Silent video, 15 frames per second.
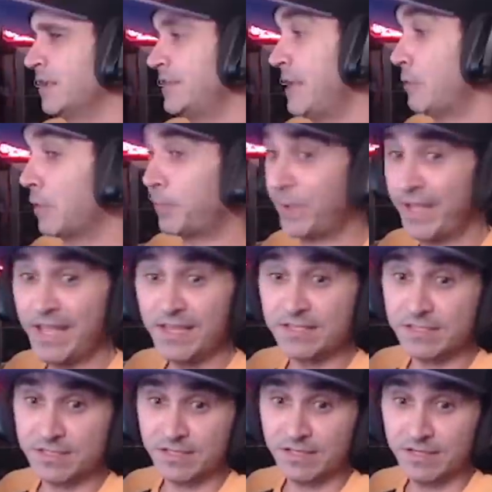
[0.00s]
They were
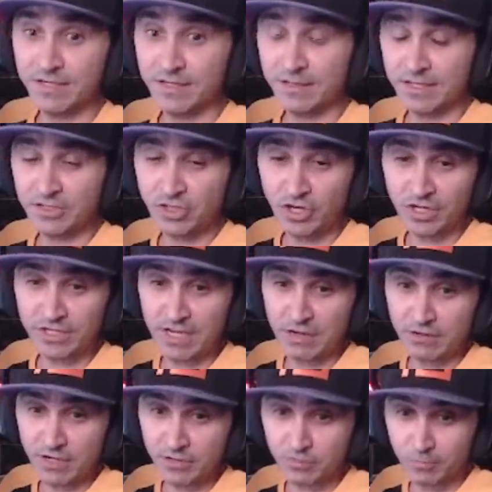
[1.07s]
pissed. They started
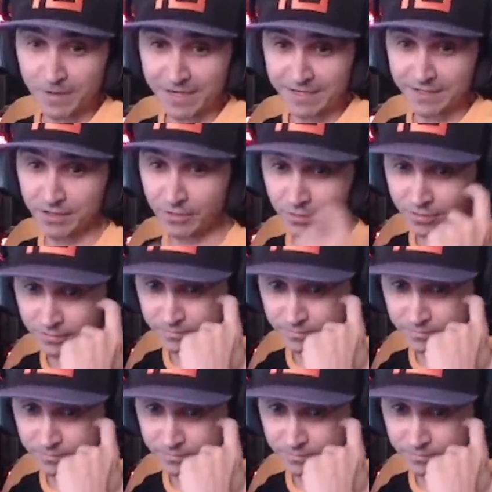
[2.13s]
yelling on the radio.